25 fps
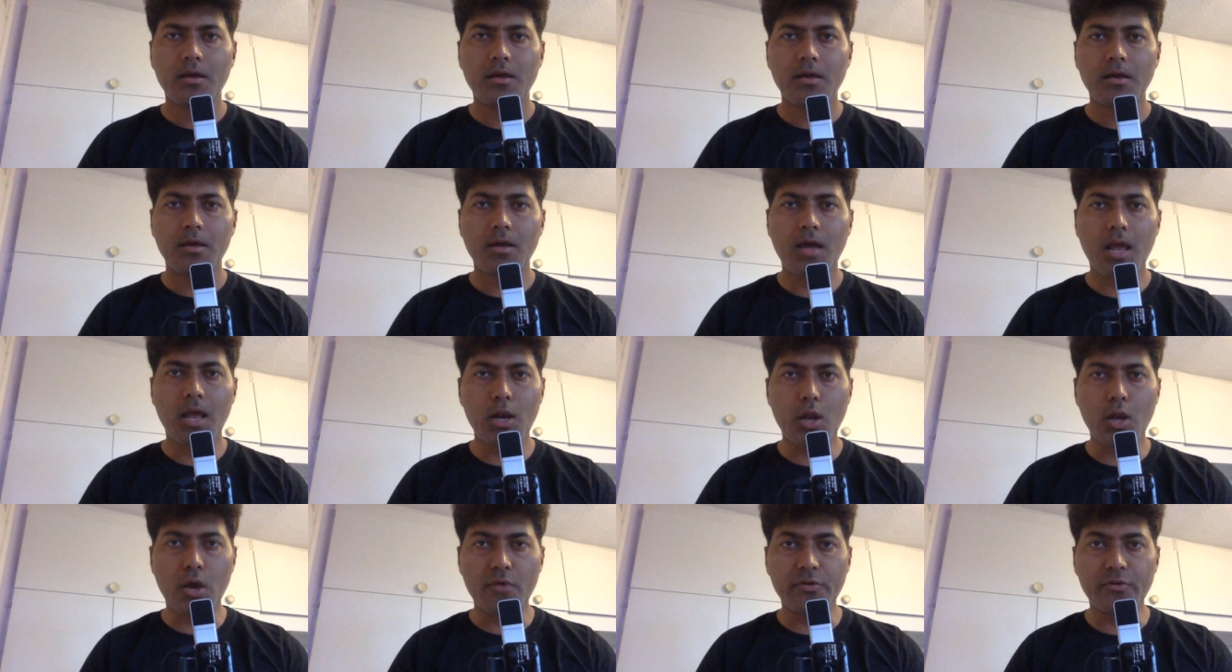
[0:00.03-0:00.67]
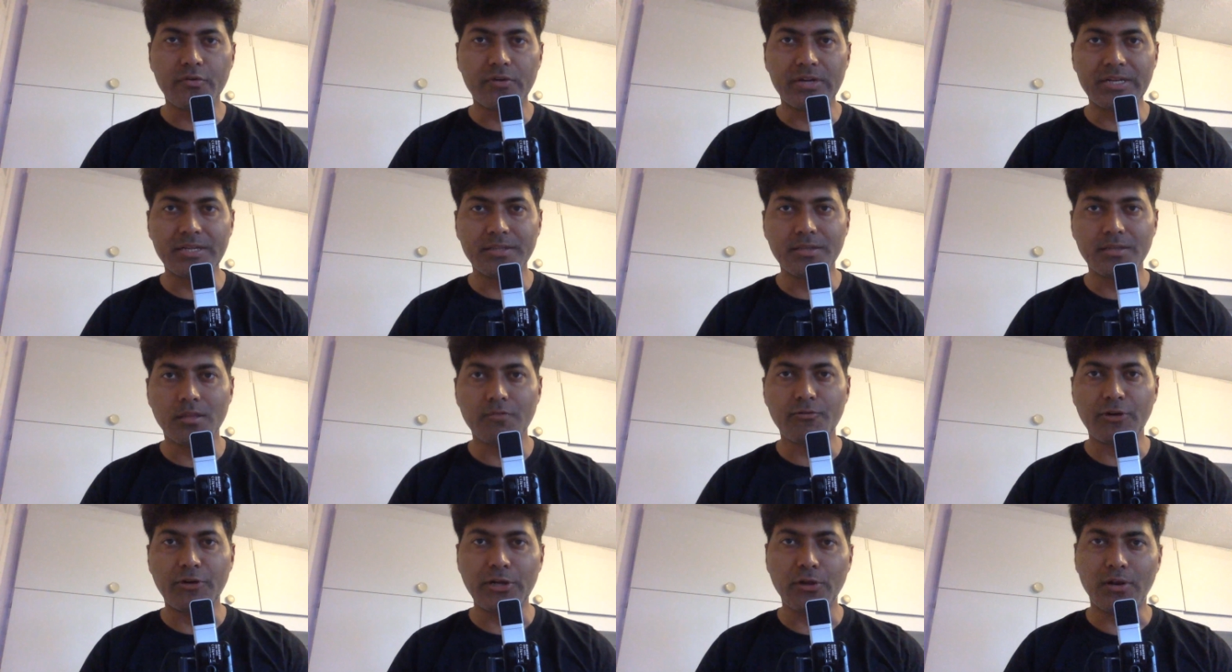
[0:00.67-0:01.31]
Hello everyone, in
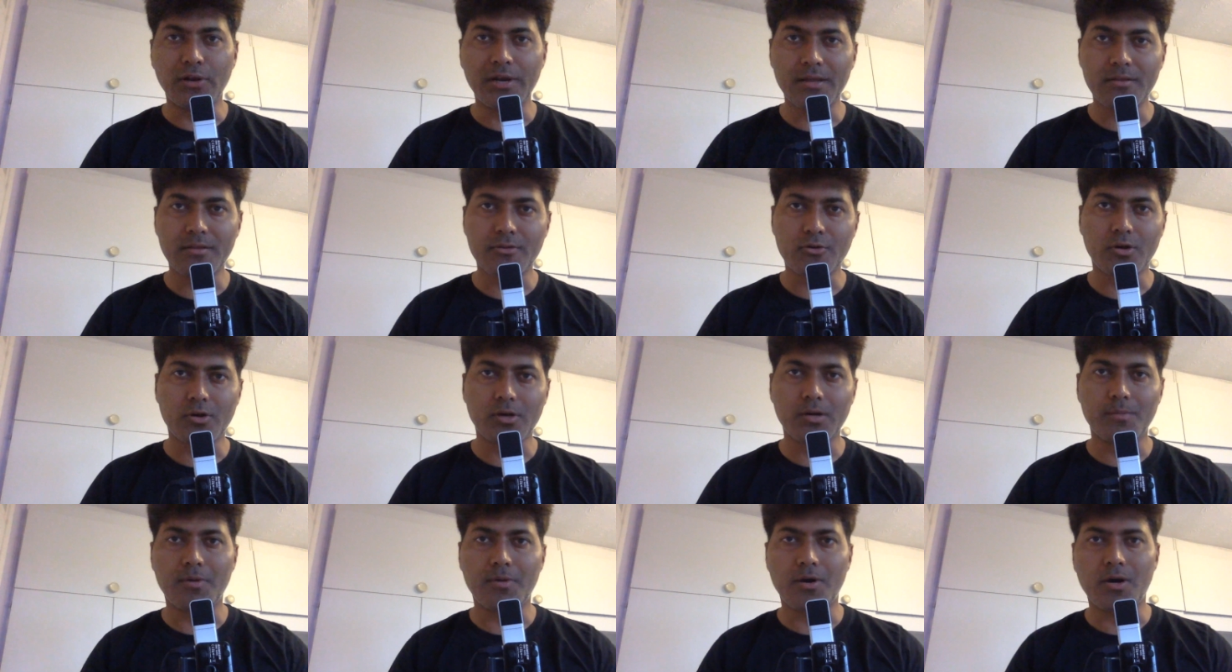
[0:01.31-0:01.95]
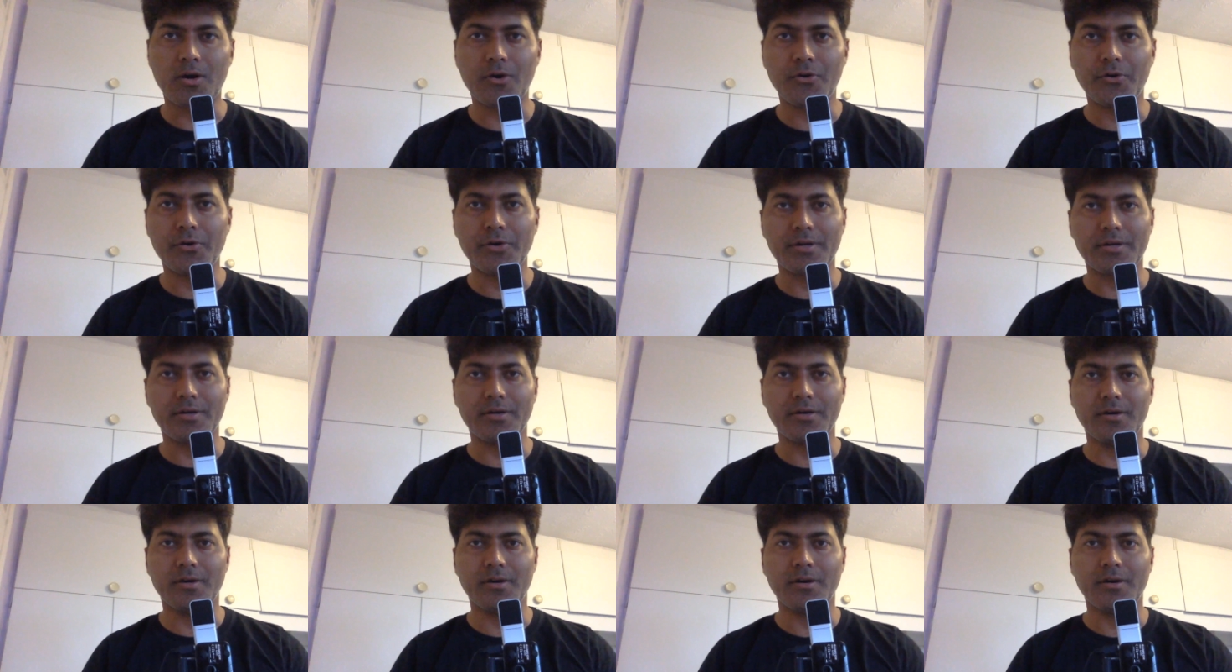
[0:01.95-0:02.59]
this video let us talk about
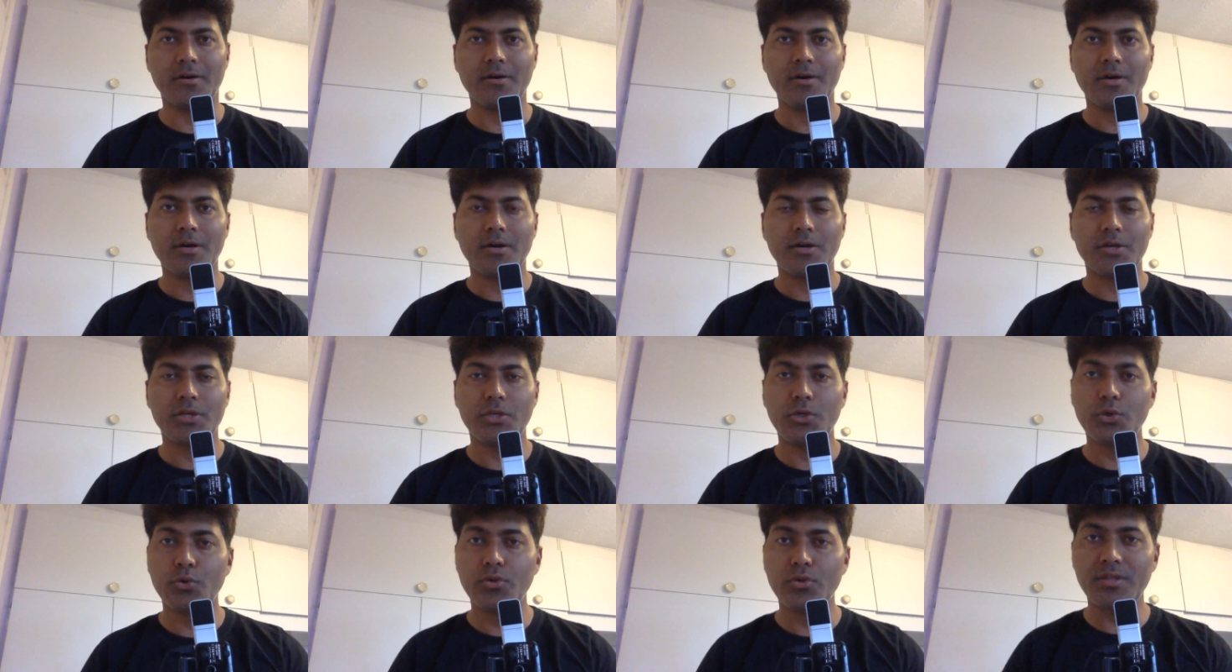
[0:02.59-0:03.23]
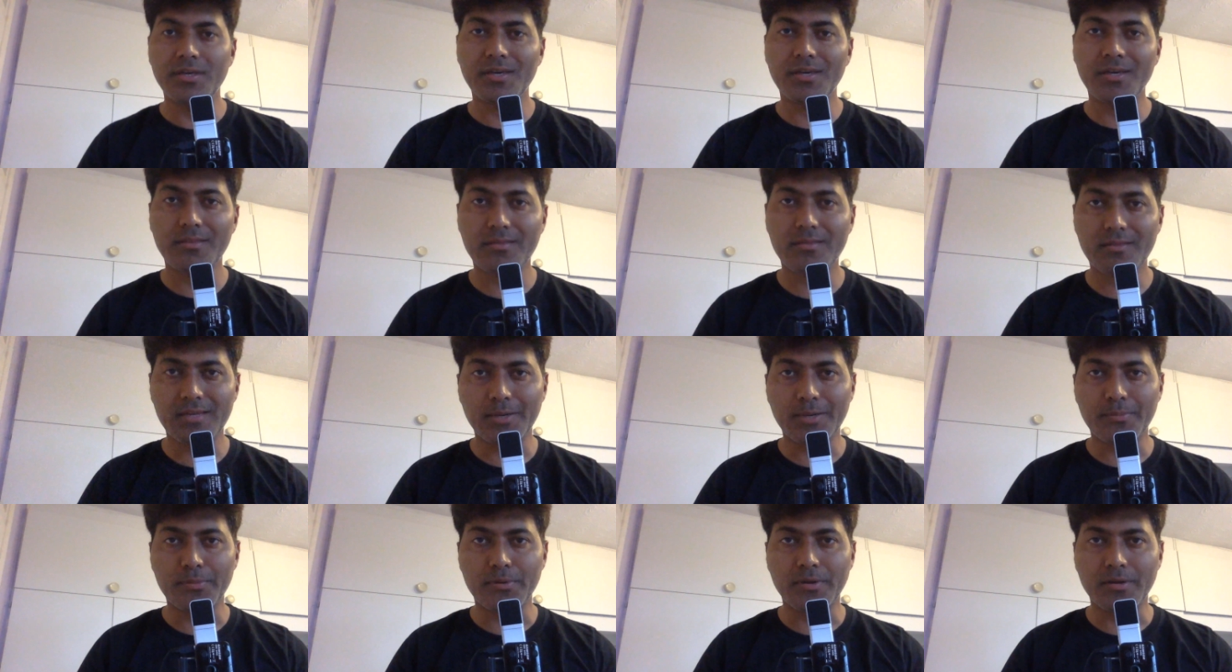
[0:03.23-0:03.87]
using
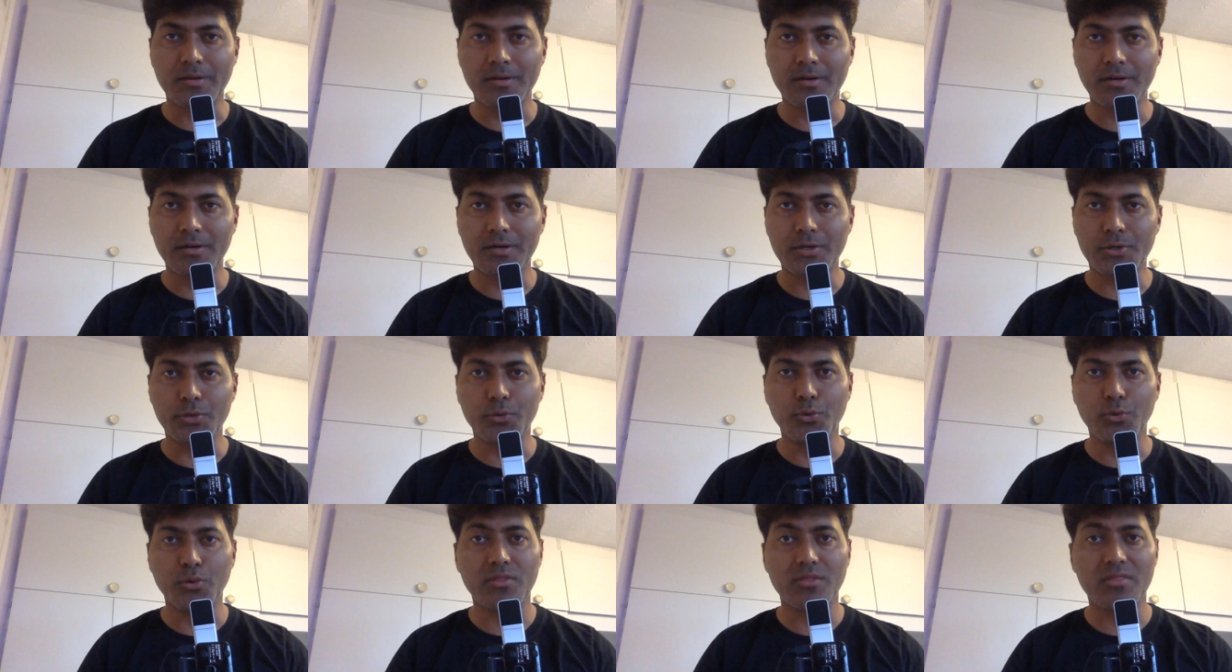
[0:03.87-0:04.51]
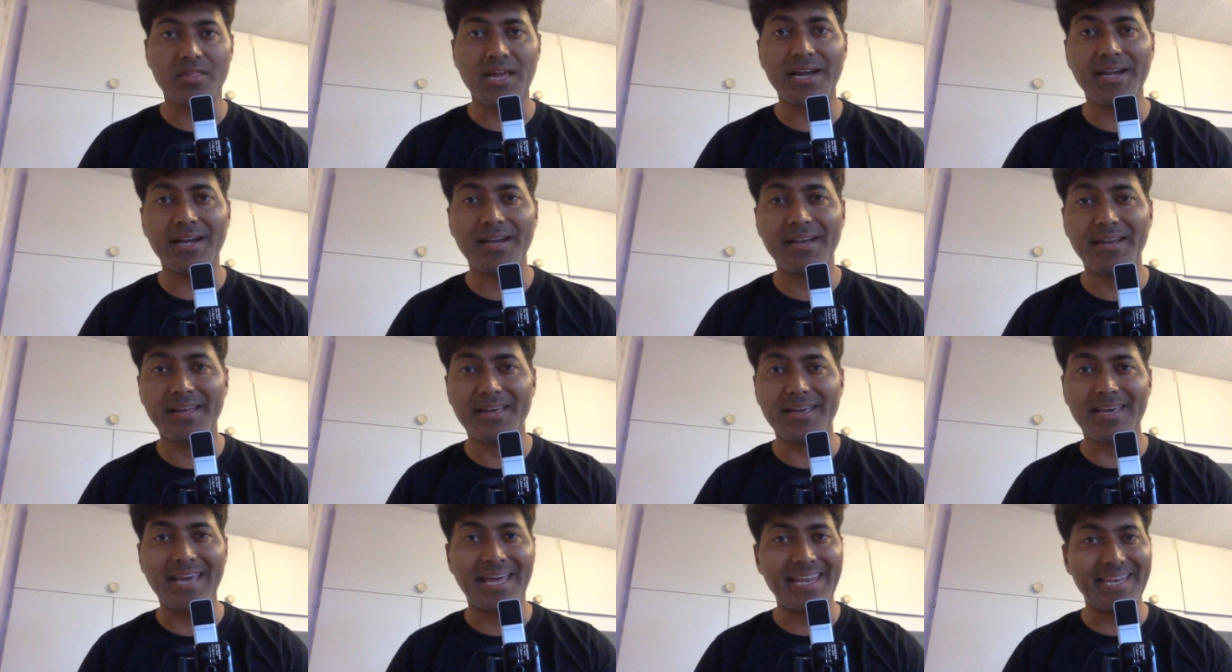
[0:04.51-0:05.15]
ScriptRunner to send
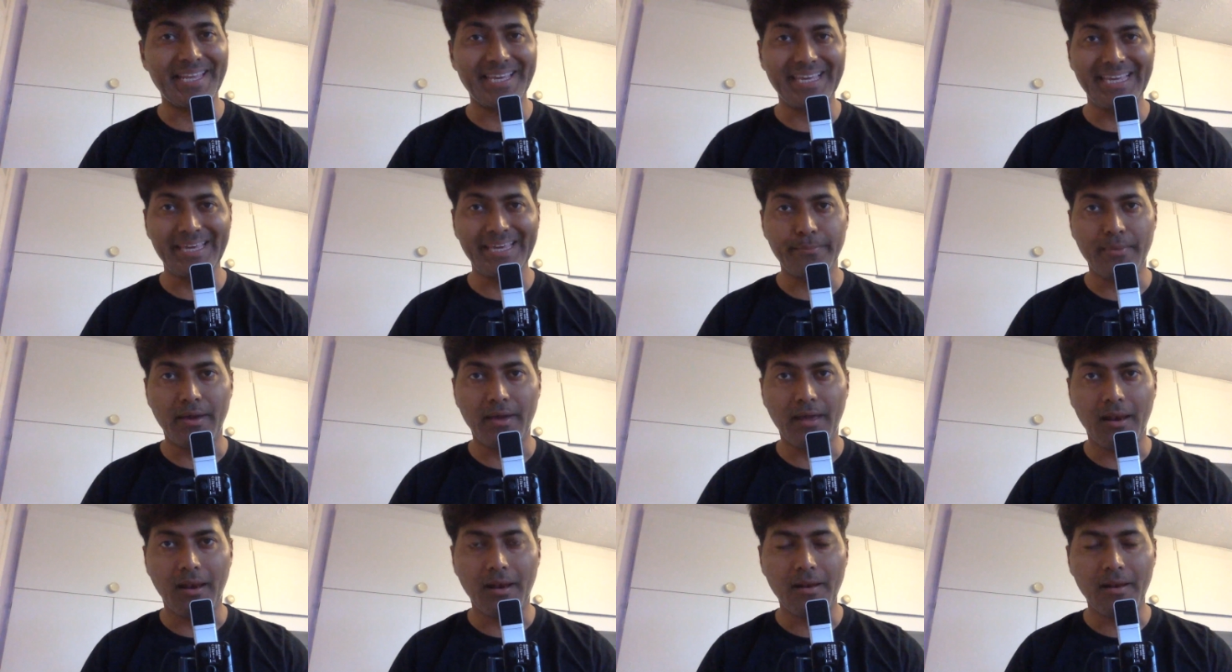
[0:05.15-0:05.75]
an email.